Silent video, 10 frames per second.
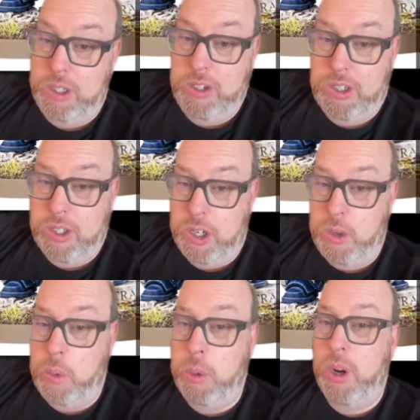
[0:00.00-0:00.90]
this and a
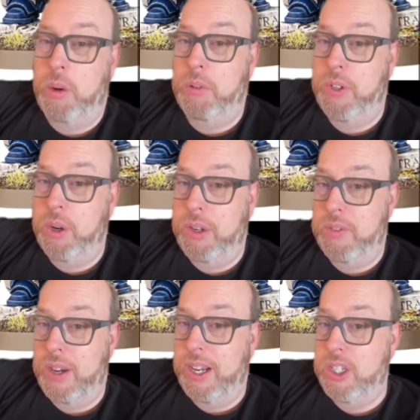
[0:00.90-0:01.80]
normal Glow Up review is
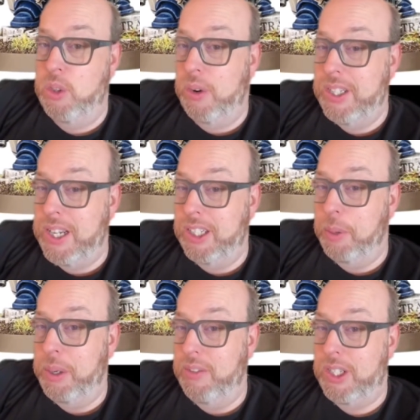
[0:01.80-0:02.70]
that it's not intended
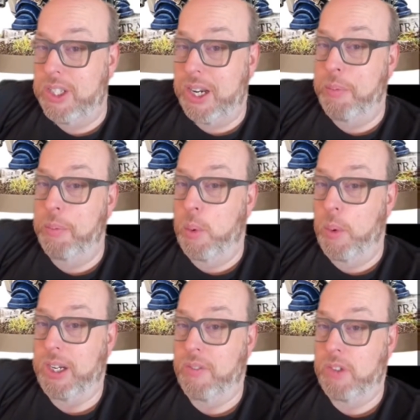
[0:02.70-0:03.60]
to be the same
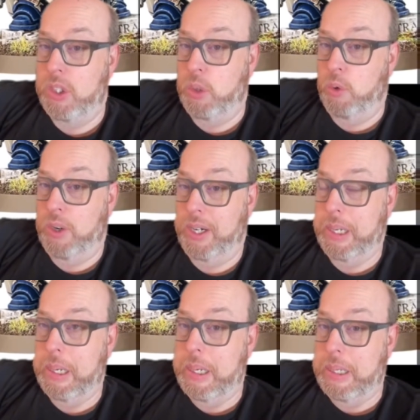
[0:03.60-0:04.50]
point in the story.
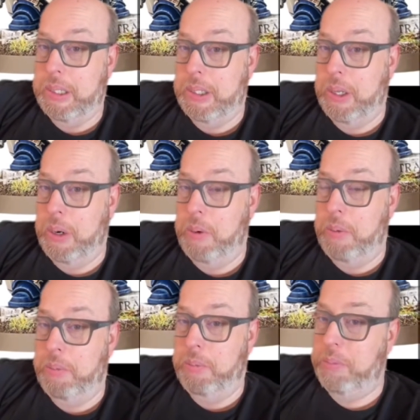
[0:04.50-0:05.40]
So,
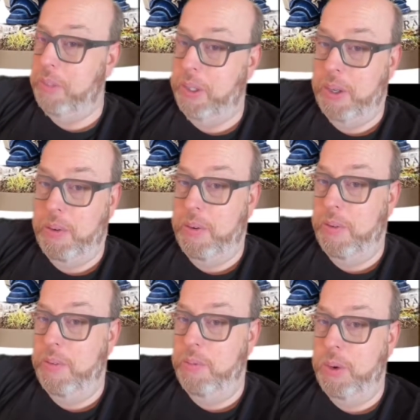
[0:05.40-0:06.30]
you know,
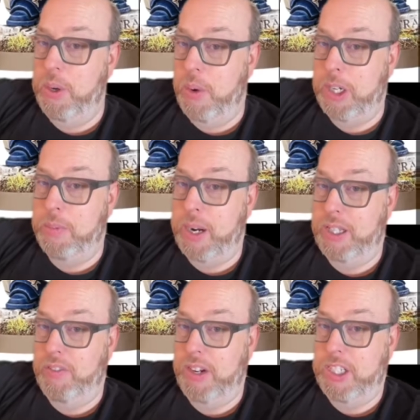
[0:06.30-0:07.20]
we're not
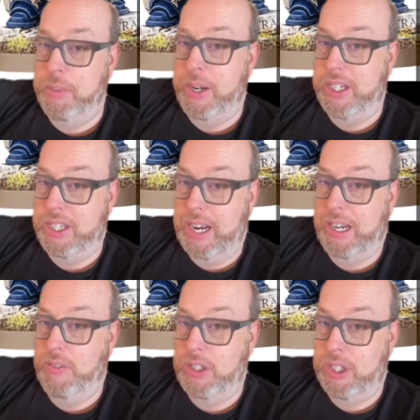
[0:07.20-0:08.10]
expecting things to be
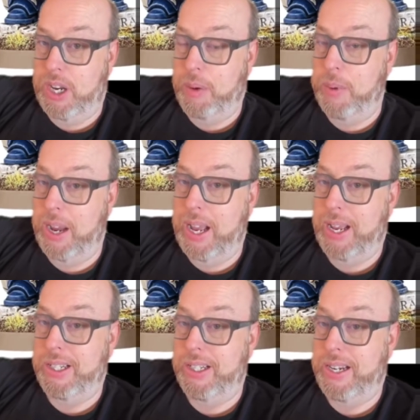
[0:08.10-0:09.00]
exactly the same,
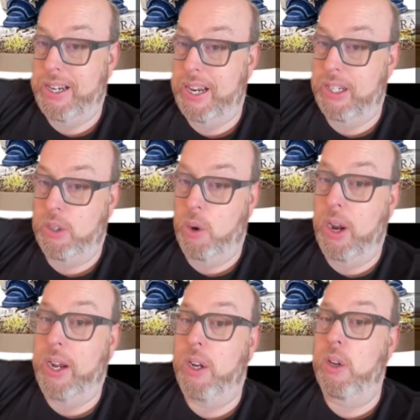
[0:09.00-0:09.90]
and he has got
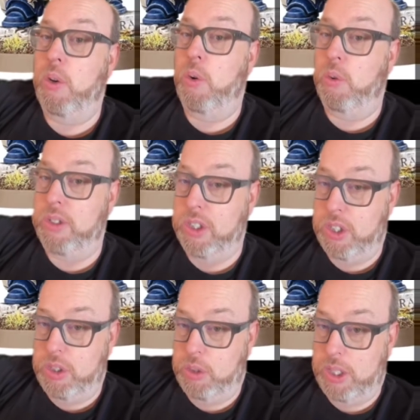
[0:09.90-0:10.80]
a
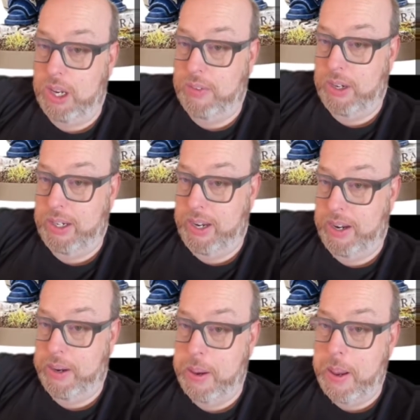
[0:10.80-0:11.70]
glorious new set of gear,